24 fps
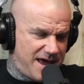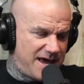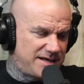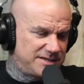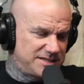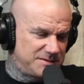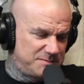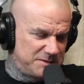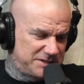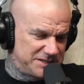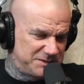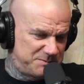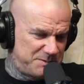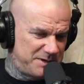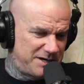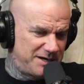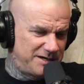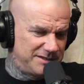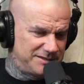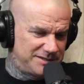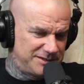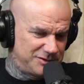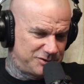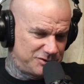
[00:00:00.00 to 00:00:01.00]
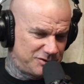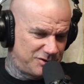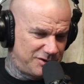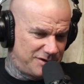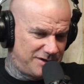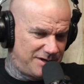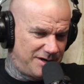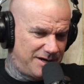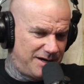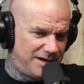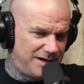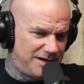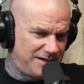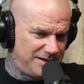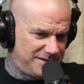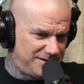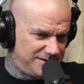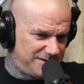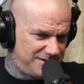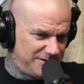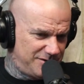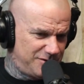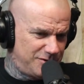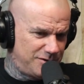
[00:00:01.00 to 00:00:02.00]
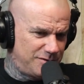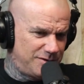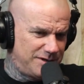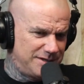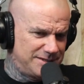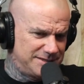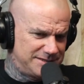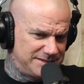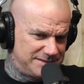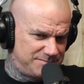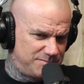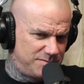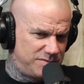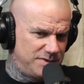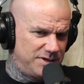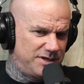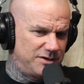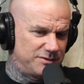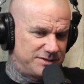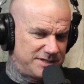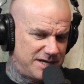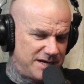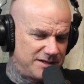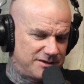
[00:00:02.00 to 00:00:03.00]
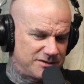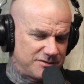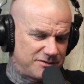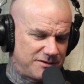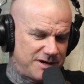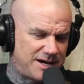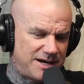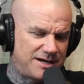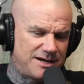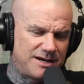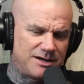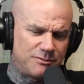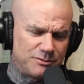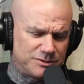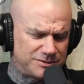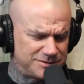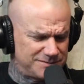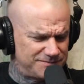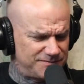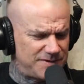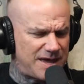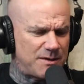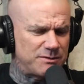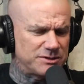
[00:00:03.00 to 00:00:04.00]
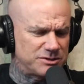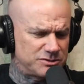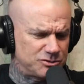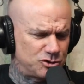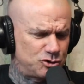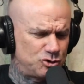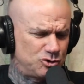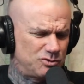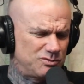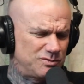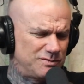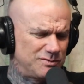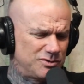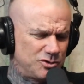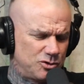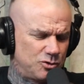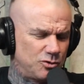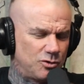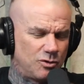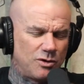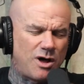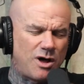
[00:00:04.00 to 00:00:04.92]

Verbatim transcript: some experiences in 10th grade, and that was cool.